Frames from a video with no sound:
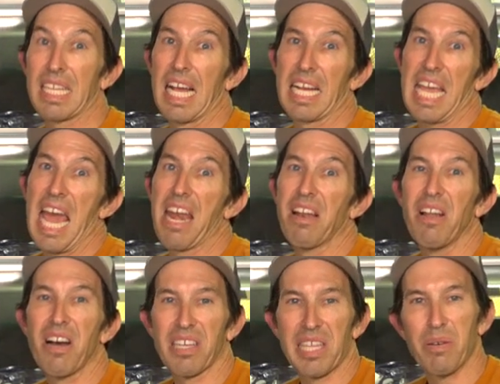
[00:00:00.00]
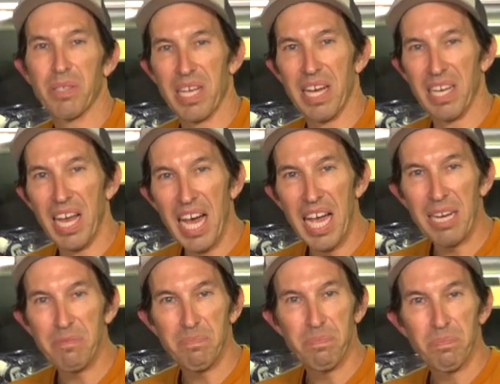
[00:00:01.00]
a catalog that was
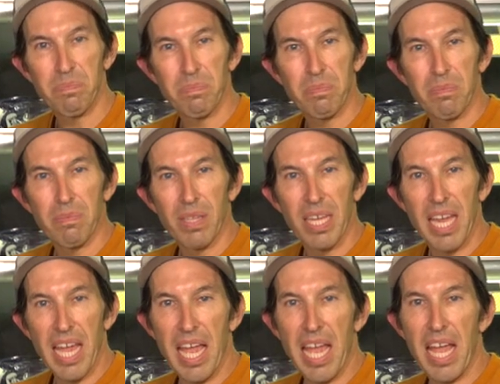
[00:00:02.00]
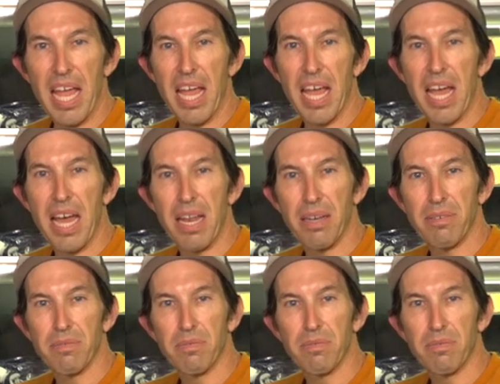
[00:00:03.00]
online. And